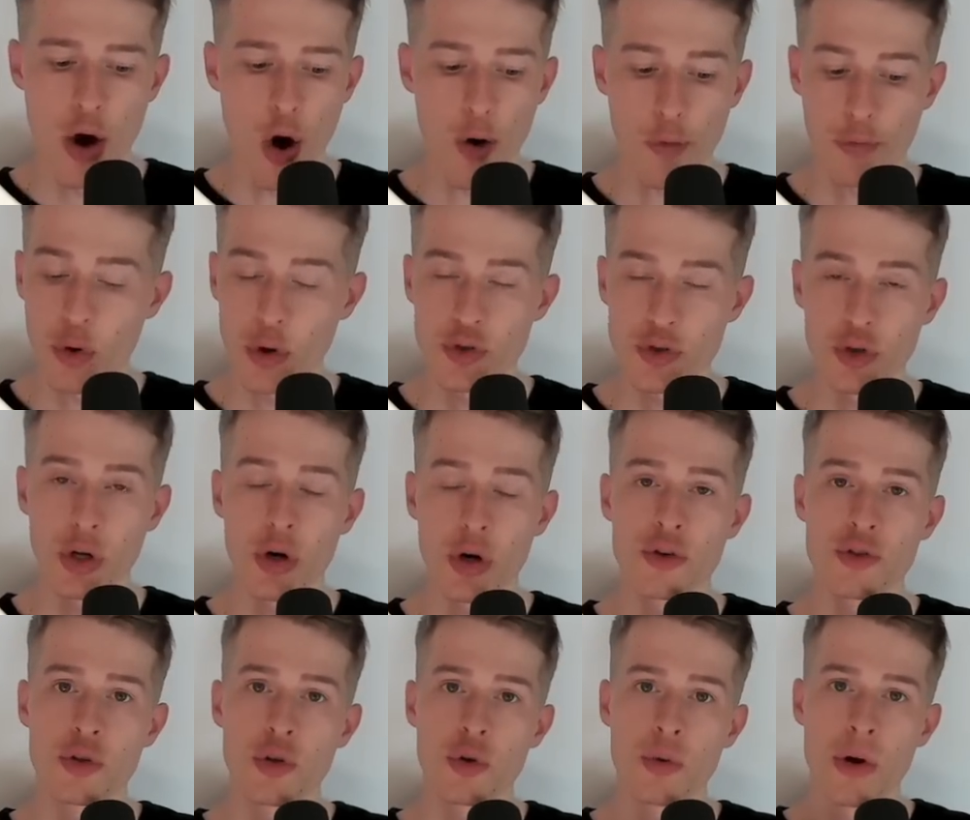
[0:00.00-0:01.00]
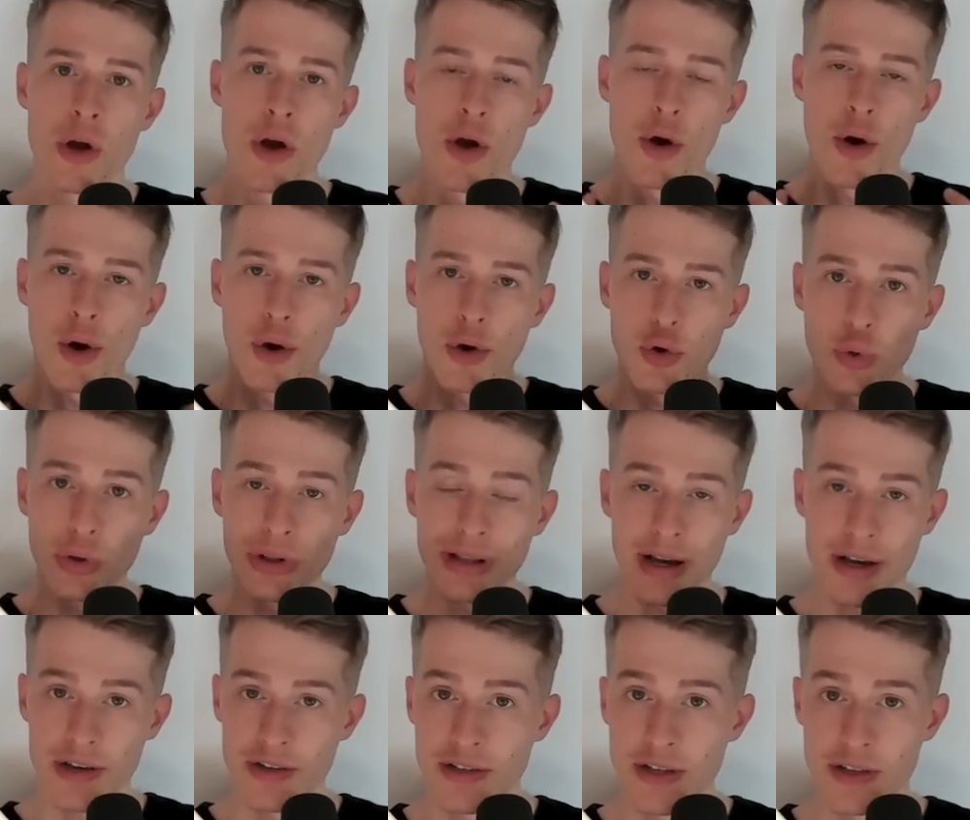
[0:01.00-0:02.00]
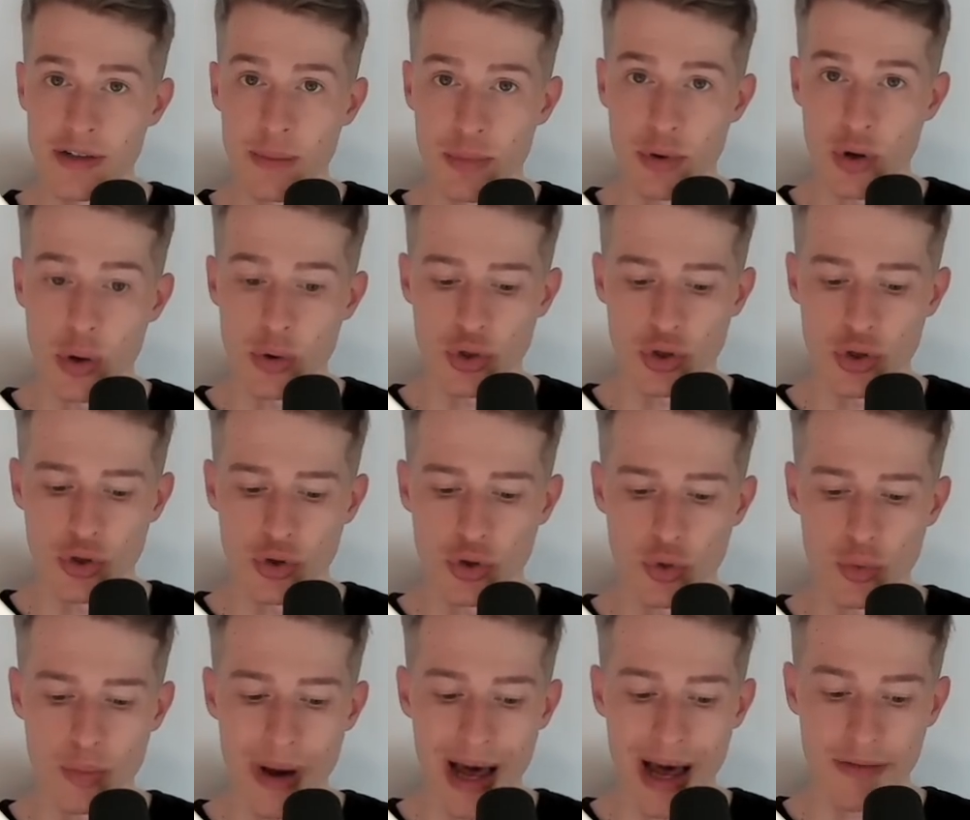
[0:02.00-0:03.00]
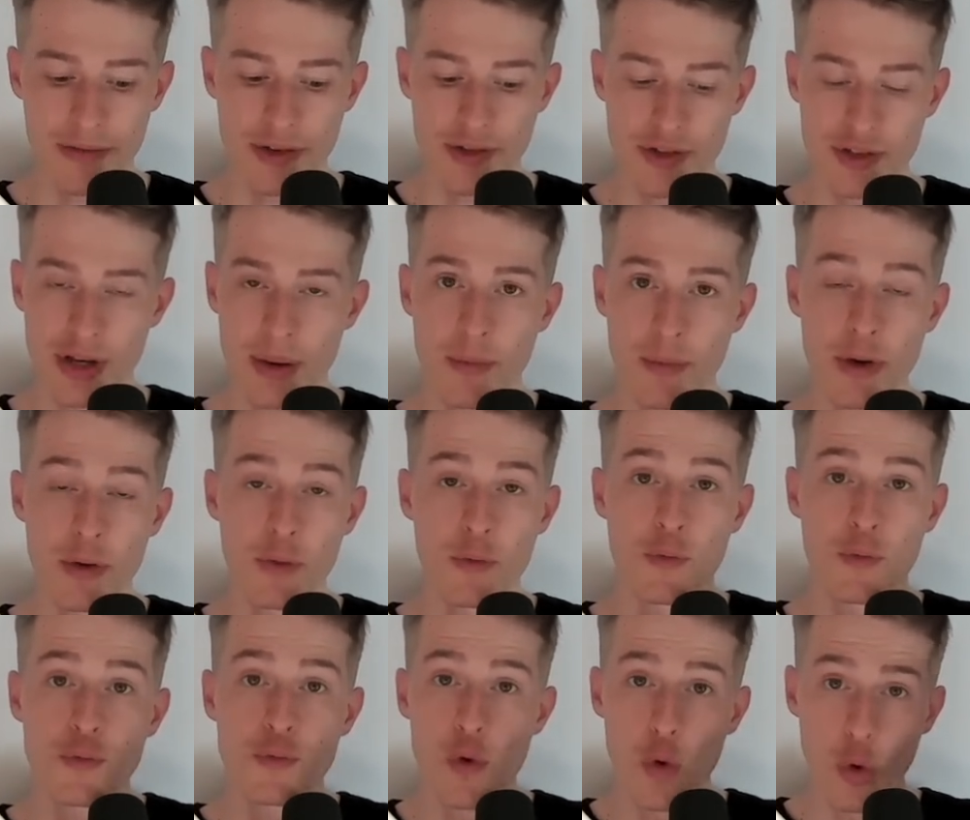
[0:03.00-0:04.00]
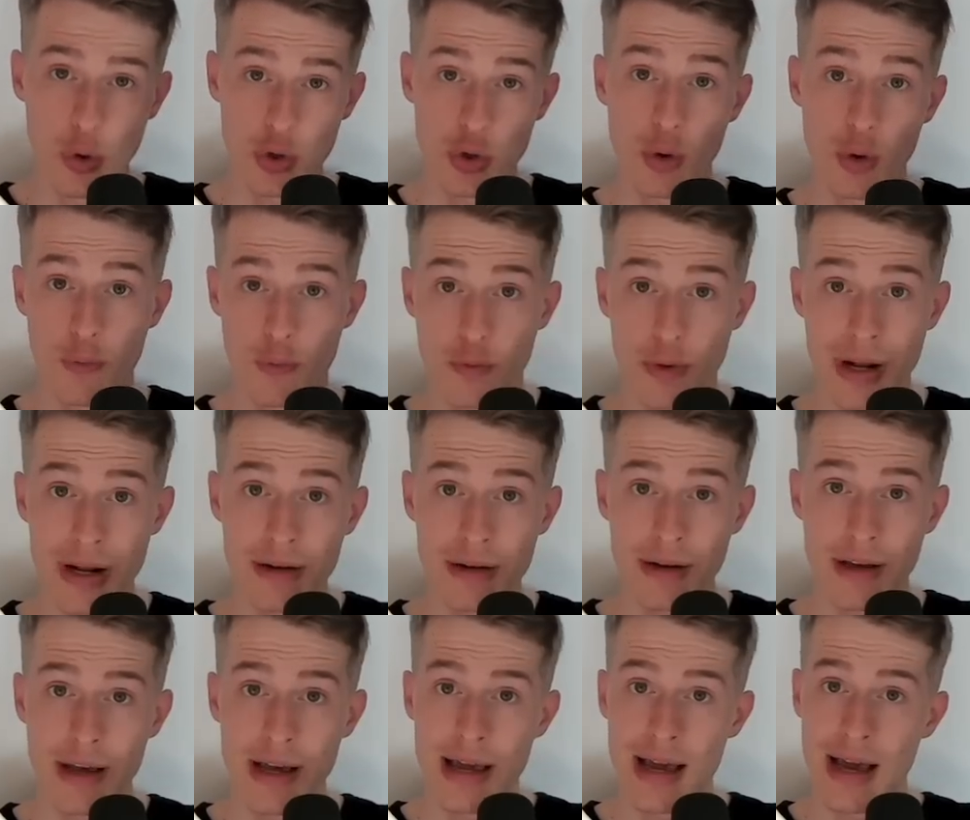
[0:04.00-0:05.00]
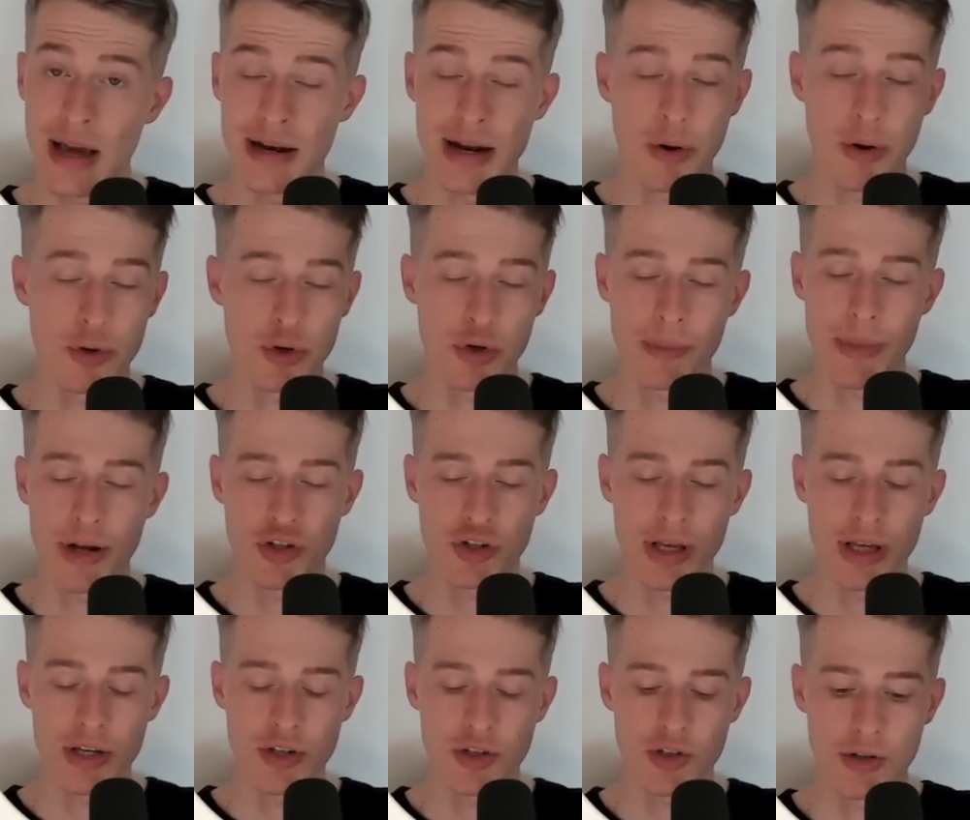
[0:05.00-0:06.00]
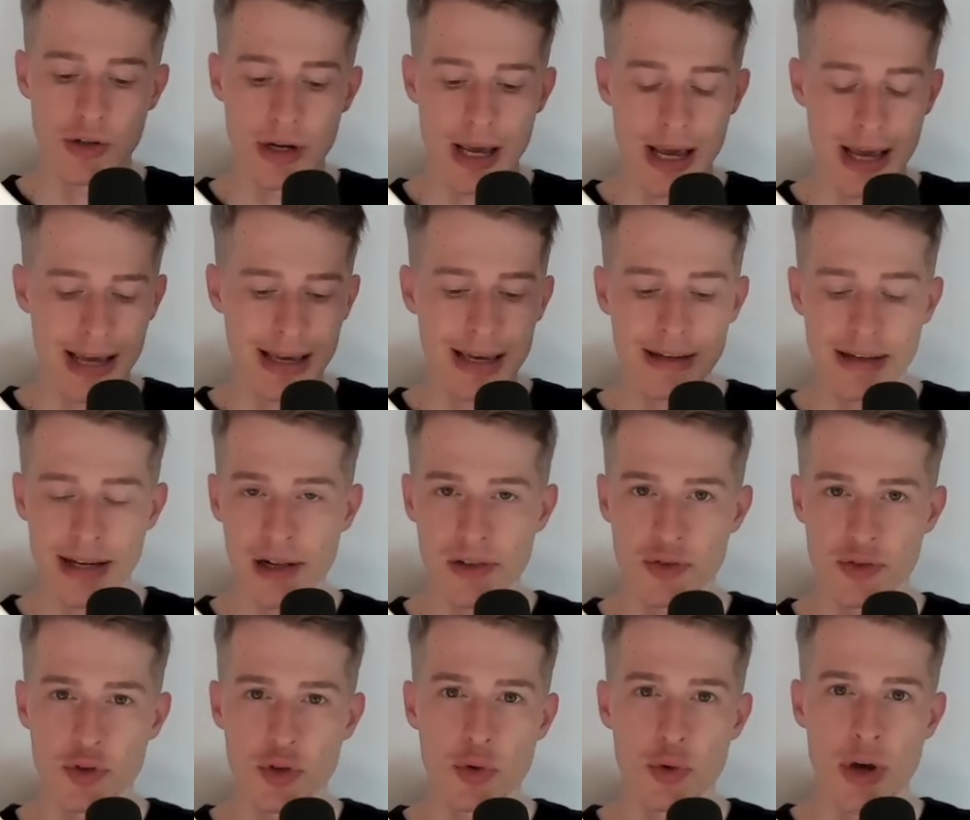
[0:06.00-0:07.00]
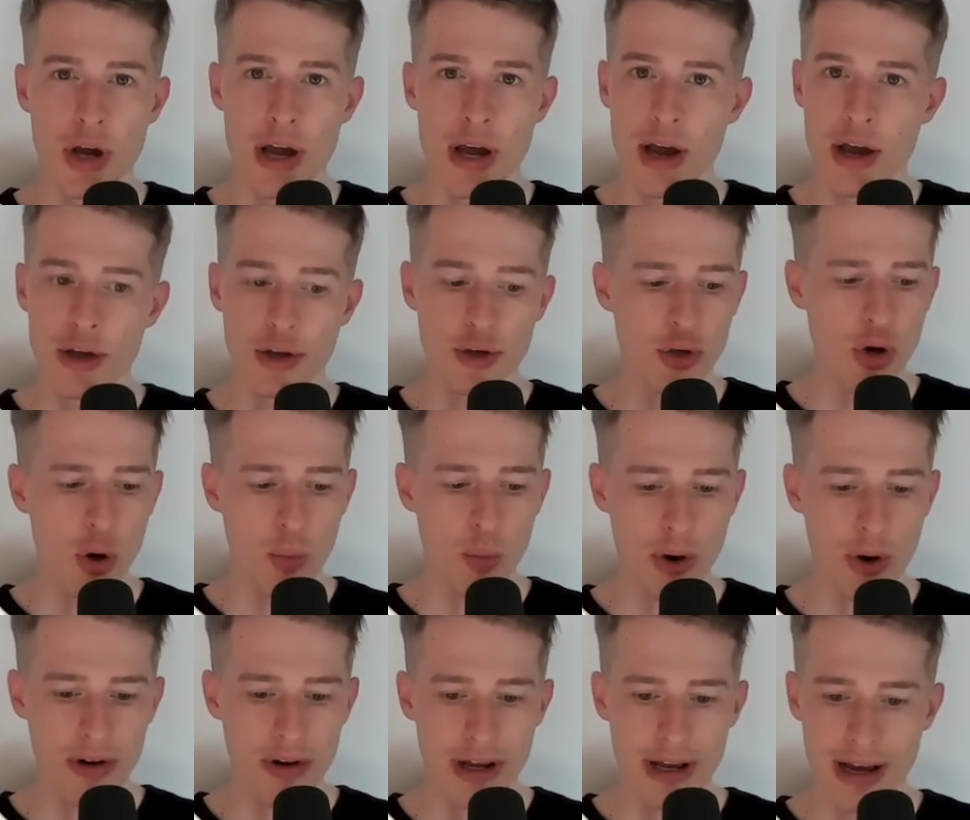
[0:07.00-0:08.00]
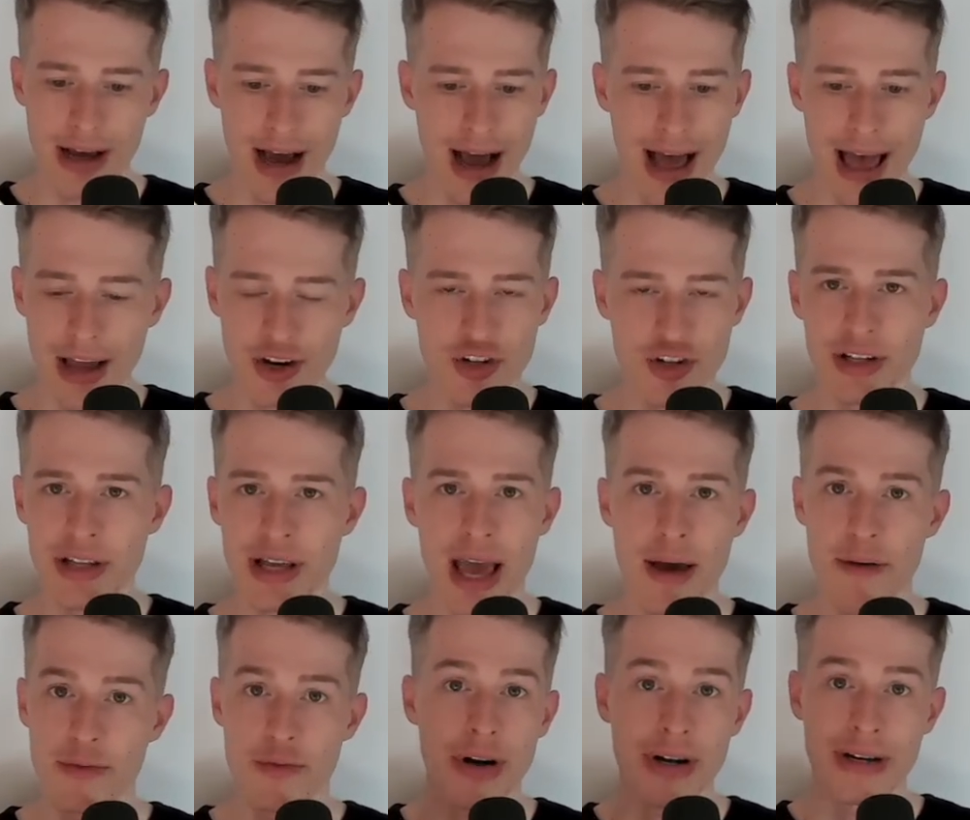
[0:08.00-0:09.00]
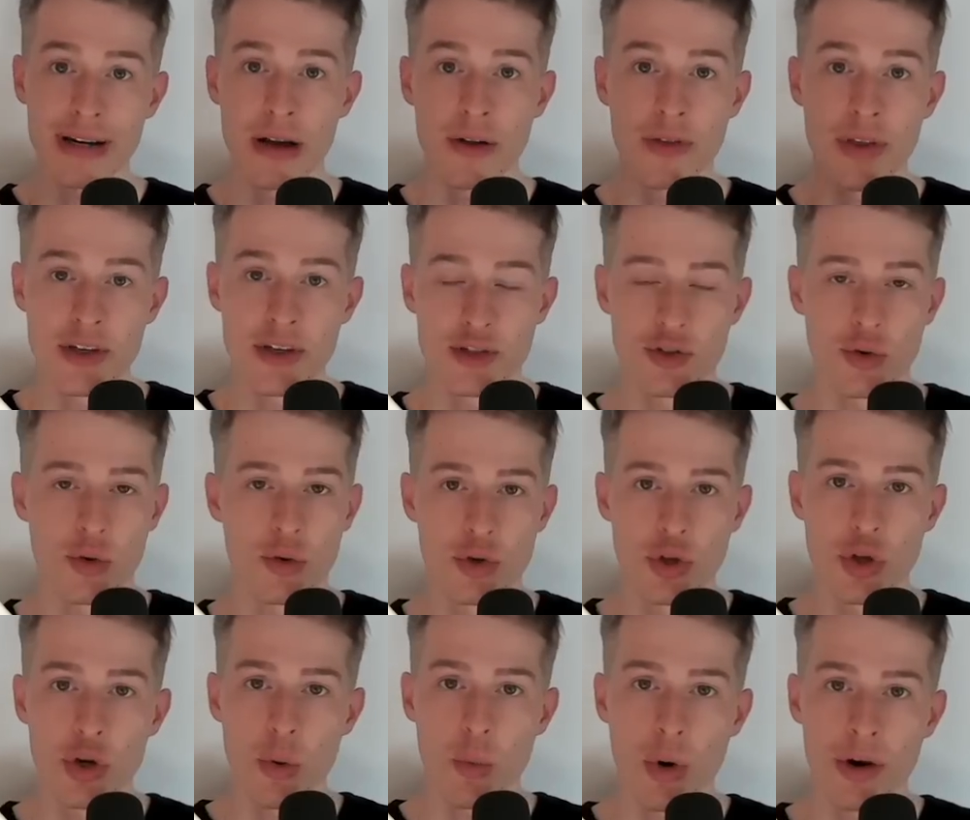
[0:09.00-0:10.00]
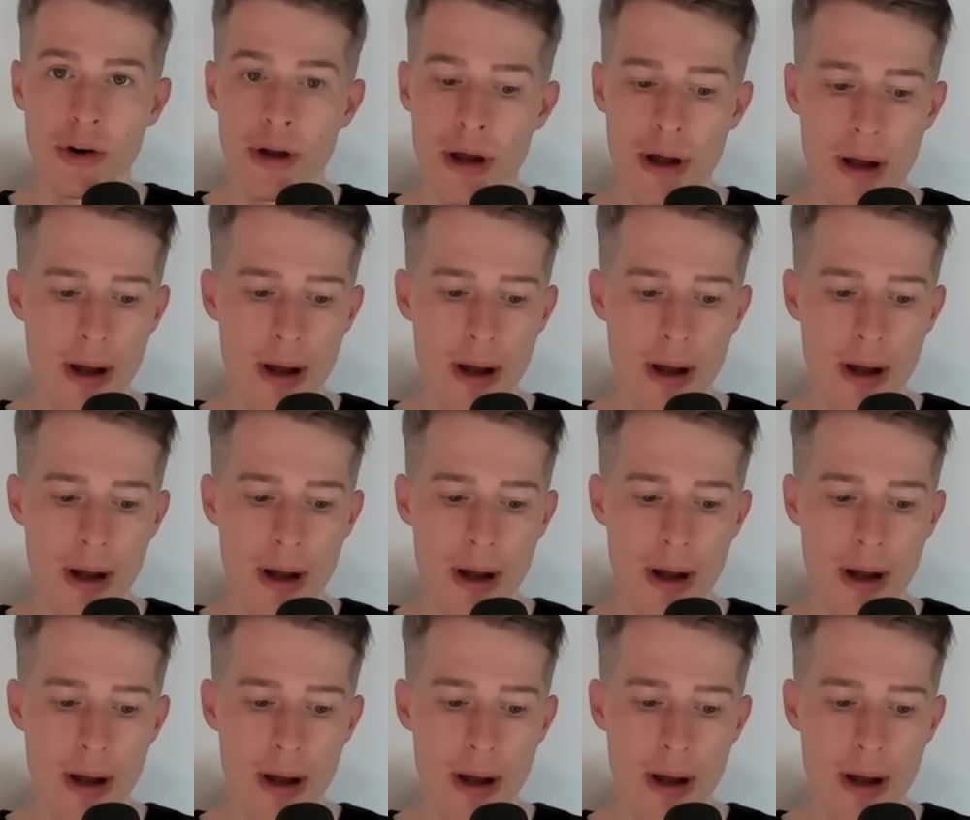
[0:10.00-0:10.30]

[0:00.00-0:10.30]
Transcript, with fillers: Of course, you can also utilize this approach to manifest something for your friend. And now in your imagination, he tells you, you know what? I actually have right now this, or you know what?